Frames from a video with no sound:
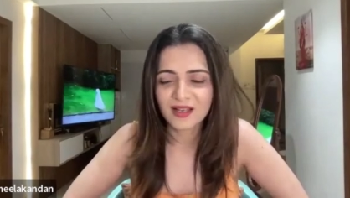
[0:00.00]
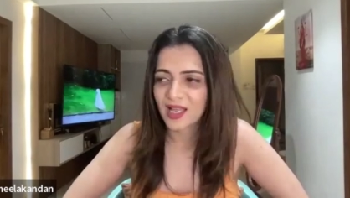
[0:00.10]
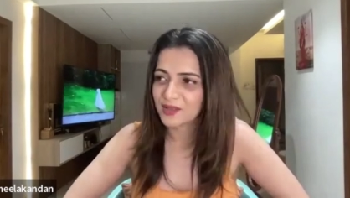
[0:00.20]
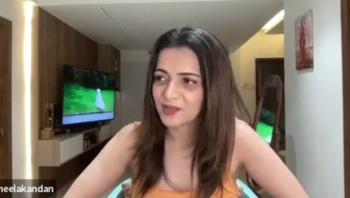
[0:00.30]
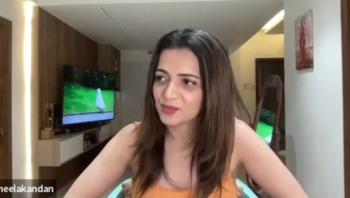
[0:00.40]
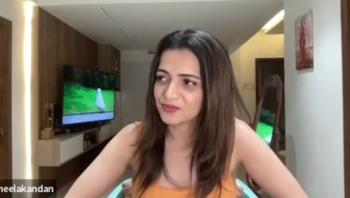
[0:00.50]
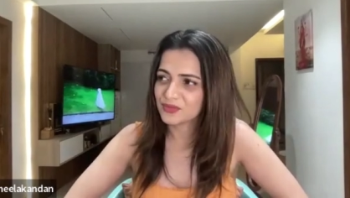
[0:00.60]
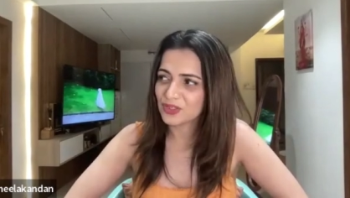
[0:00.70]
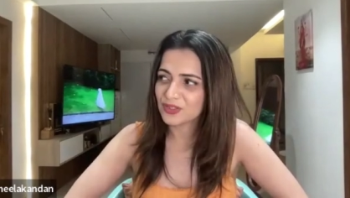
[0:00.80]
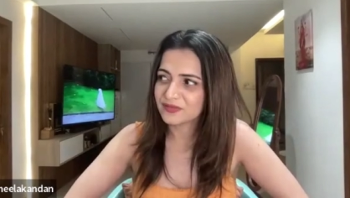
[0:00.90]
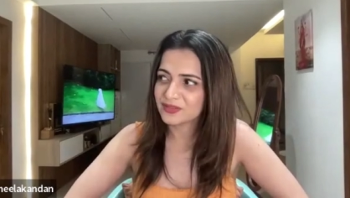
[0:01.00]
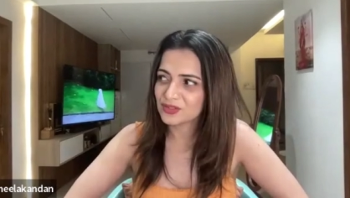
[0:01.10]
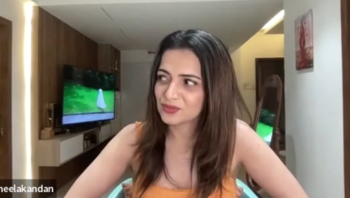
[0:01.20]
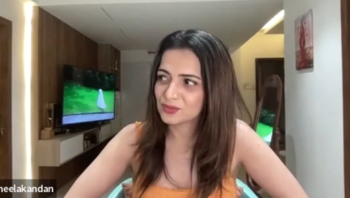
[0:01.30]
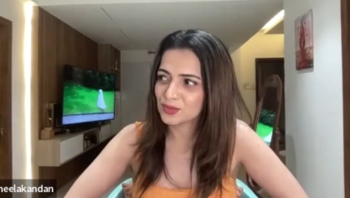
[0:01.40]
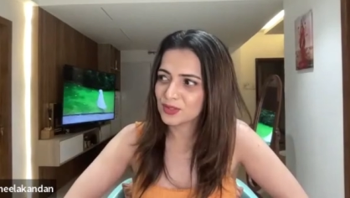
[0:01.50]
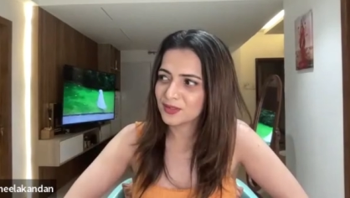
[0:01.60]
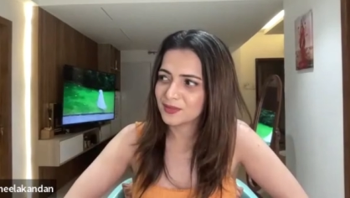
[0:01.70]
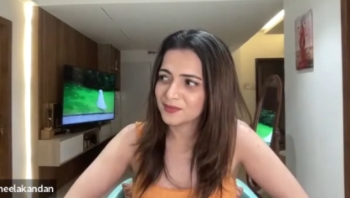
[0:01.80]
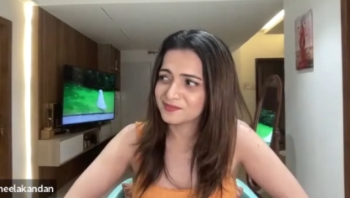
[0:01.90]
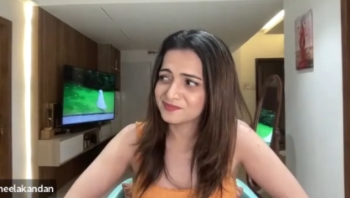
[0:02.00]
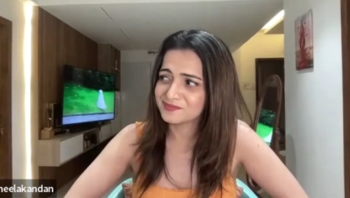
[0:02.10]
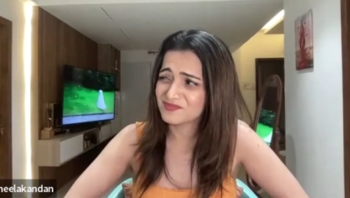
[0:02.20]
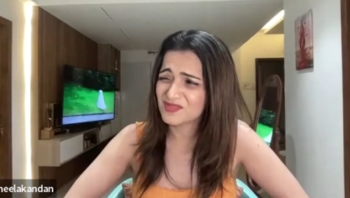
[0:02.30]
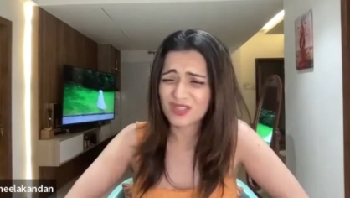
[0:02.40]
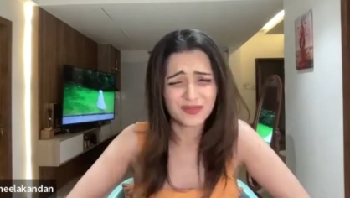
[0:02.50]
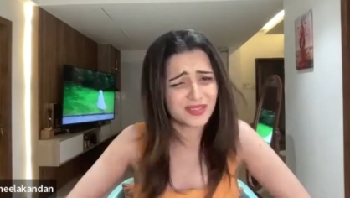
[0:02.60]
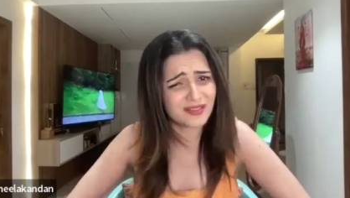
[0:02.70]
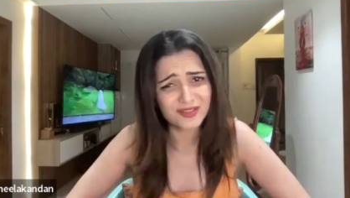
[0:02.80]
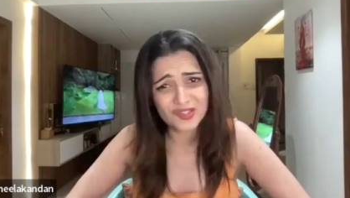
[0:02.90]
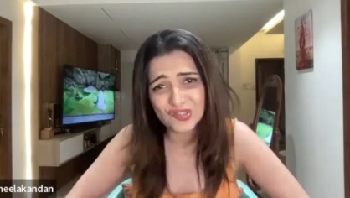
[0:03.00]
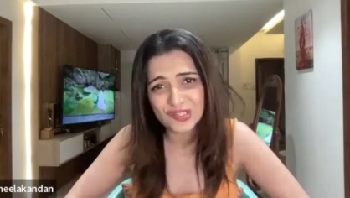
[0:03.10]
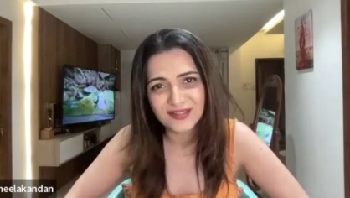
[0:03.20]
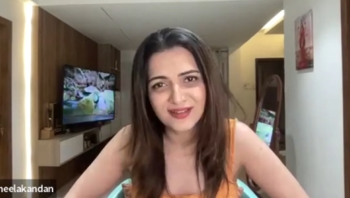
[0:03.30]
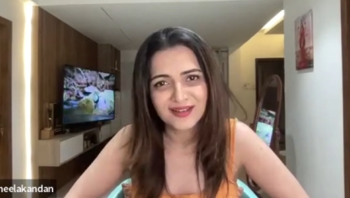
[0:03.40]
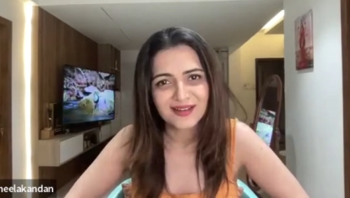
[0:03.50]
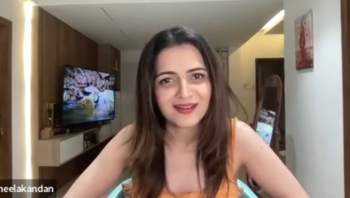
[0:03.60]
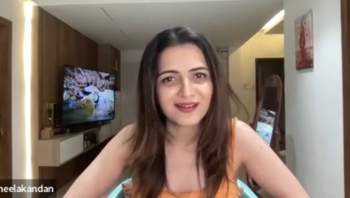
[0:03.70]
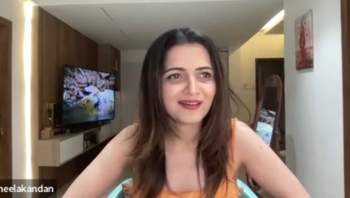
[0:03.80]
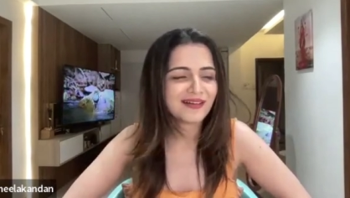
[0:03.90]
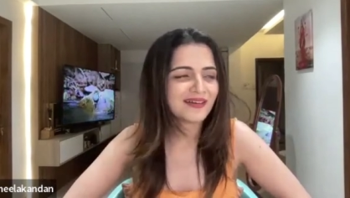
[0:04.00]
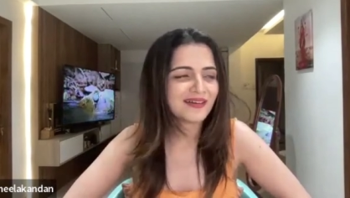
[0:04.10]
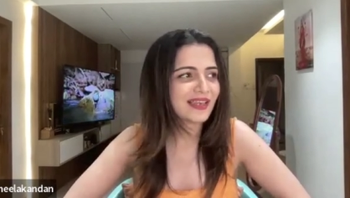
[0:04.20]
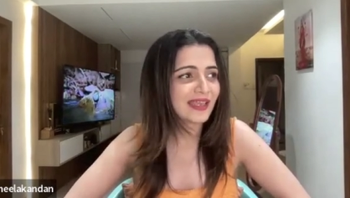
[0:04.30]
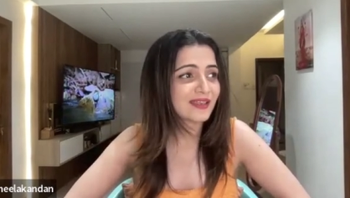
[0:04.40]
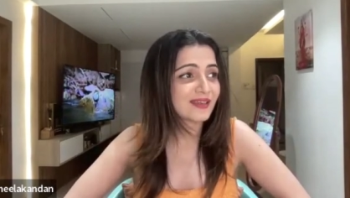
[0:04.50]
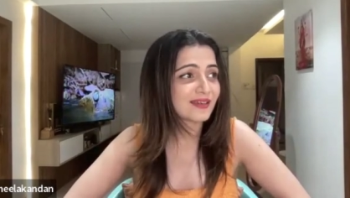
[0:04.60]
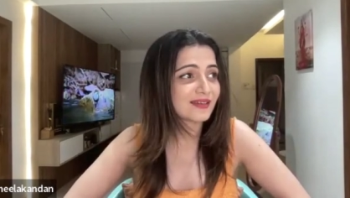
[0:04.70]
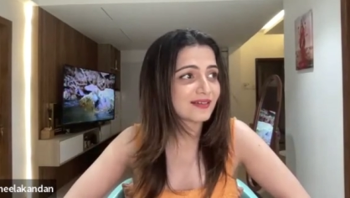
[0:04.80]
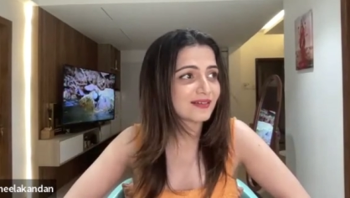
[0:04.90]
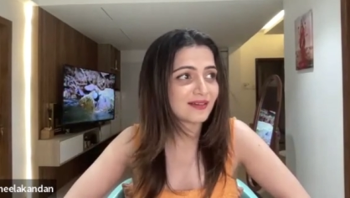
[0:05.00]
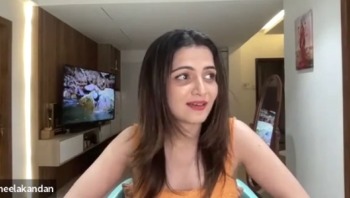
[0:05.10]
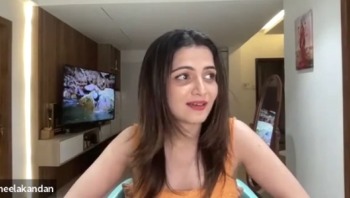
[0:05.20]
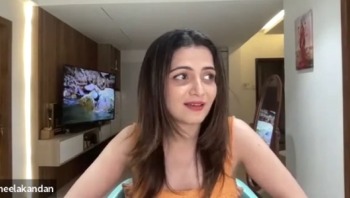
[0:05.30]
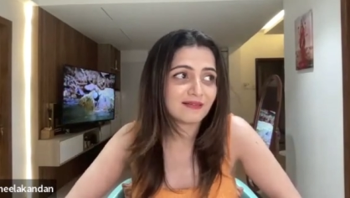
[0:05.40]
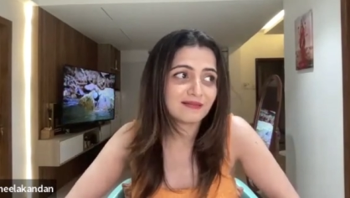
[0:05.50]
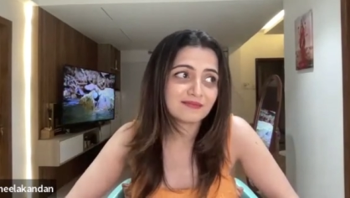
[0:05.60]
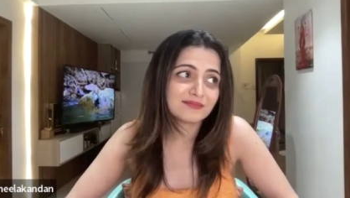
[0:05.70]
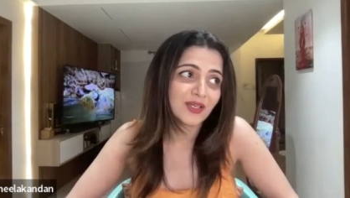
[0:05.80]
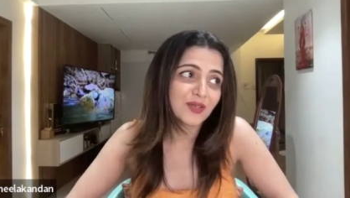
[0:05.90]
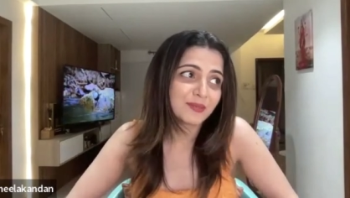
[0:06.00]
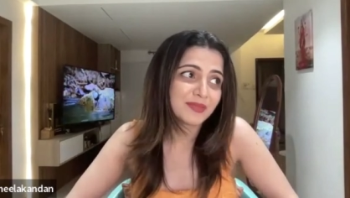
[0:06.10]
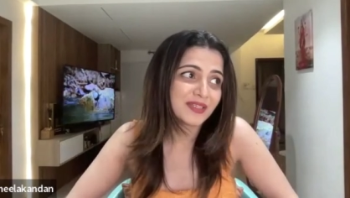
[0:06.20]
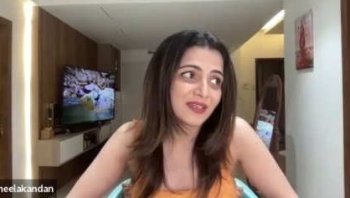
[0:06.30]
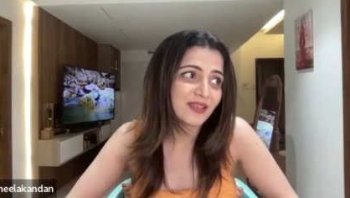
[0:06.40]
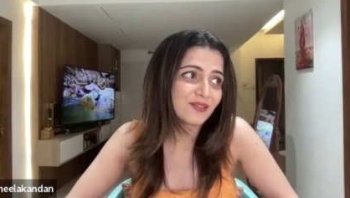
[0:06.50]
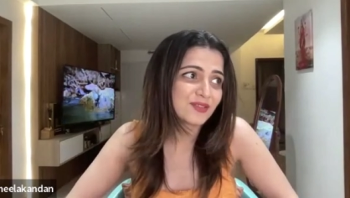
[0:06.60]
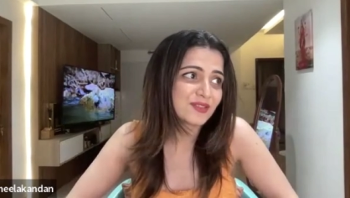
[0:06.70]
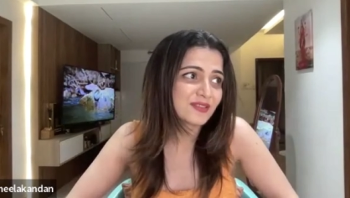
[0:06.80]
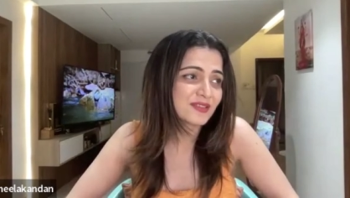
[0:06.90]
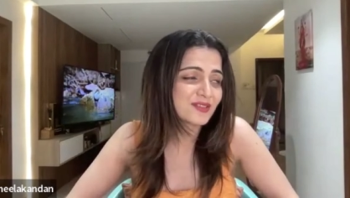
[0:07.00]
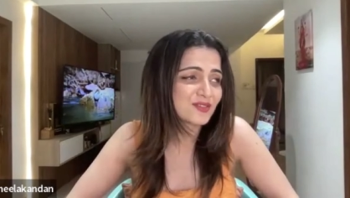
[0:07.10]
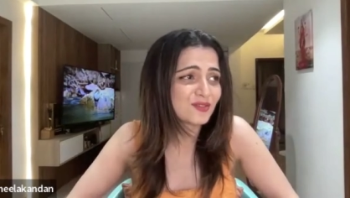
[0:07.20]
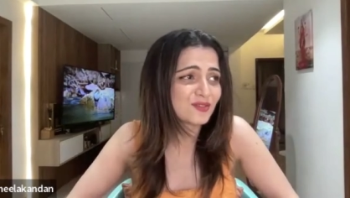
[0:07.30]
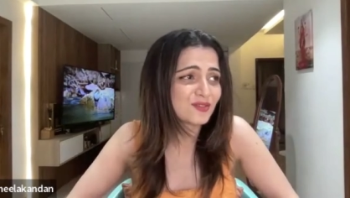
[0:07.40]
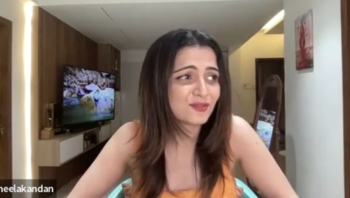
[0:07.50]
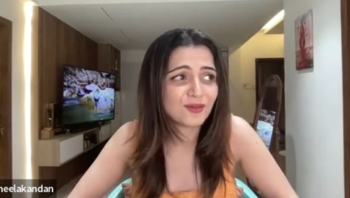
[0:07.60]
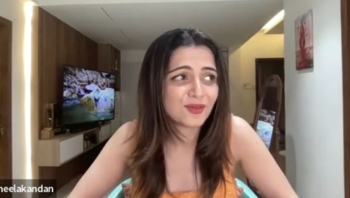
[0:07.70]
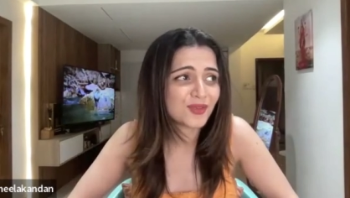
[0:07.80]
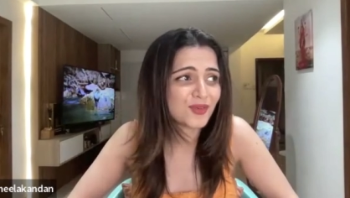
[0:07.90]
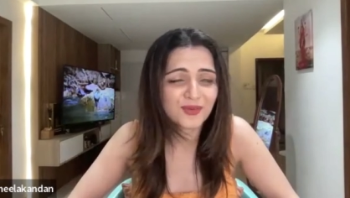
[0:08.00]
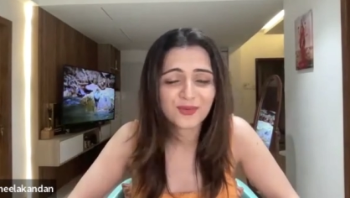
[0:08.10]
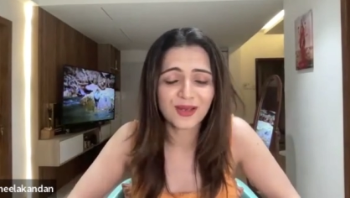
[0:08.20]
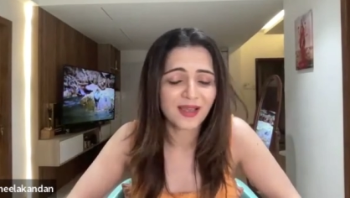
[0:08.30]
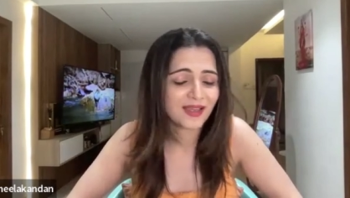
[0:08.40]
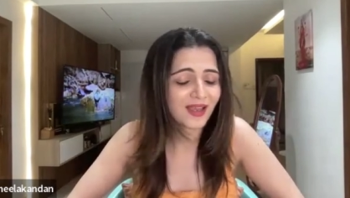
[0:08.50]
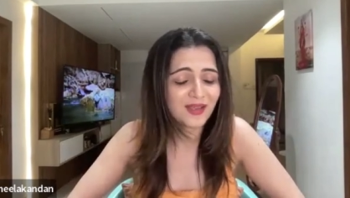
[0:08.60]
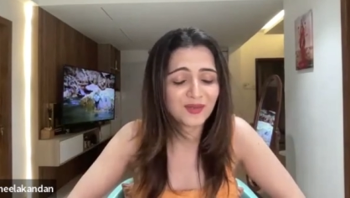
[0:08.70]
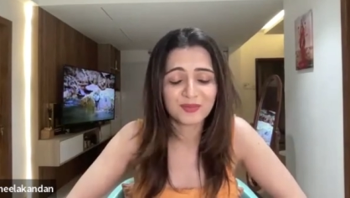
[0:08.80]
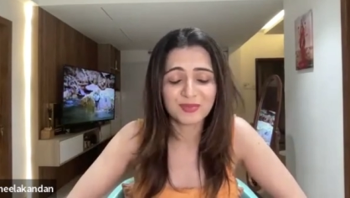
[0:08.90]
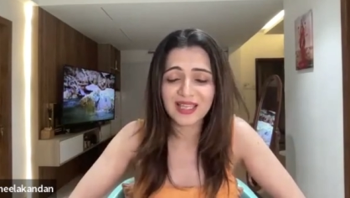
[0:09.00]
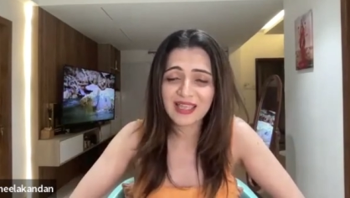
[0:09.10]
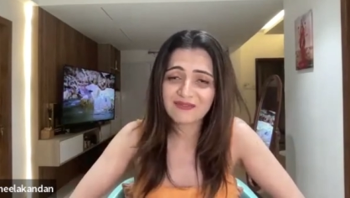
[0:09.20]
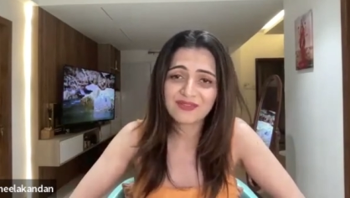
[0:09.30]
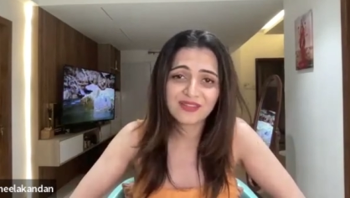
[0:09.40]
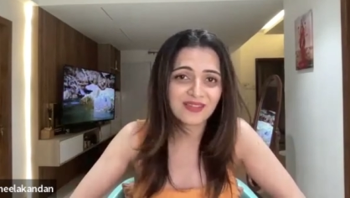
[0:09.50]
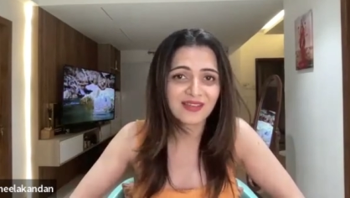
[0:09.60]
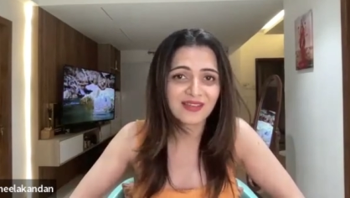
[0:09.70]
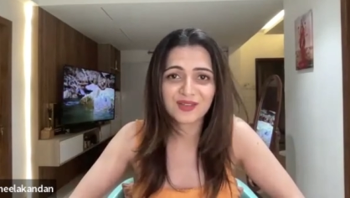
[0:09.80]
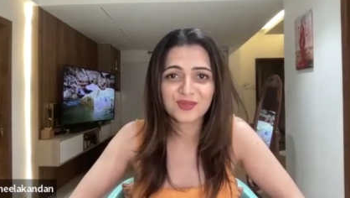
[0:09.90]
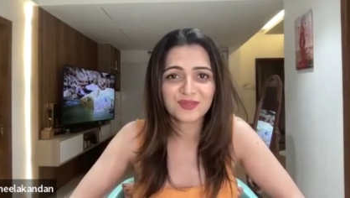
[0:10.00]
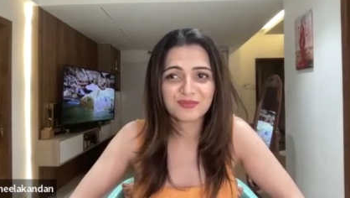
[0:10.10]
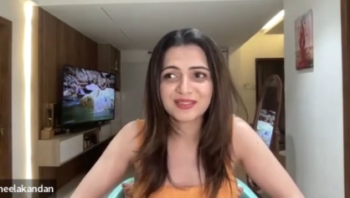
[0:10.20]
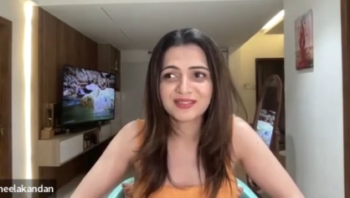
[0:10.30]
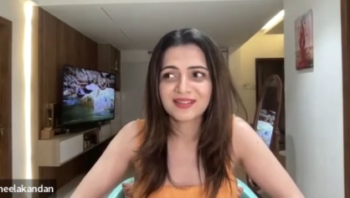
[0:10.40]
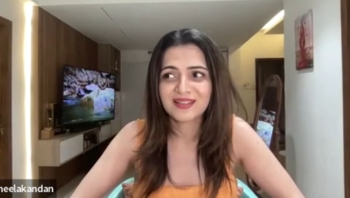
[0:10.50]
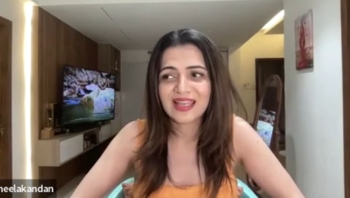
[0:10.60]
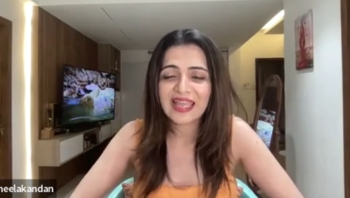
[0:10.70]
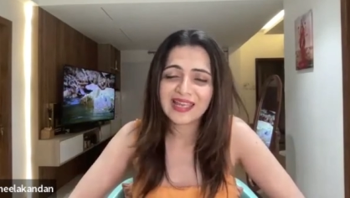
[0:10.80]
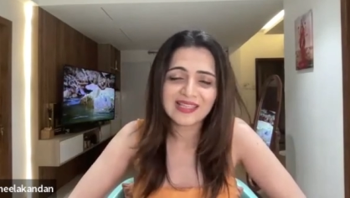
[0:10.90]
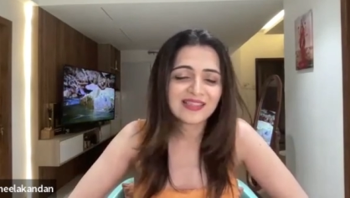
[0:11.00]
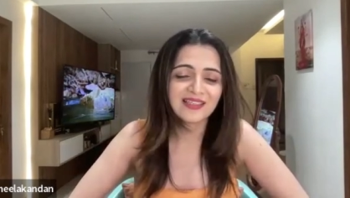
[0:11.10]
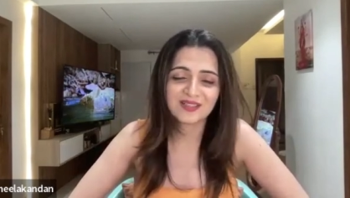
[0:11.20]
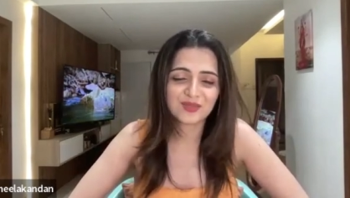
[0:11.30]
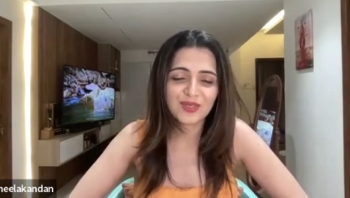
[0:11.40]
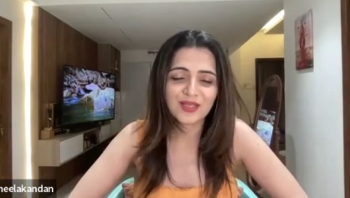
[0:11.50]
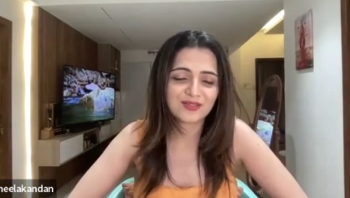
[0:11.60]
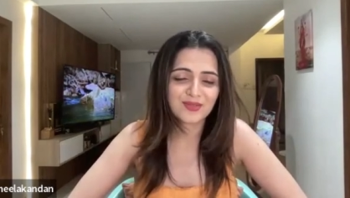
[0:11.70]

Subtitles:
I would have gone into service industry, like I would have been an hair hostess. You don't know. You don't know. I would have been everything. I could have been anything as well.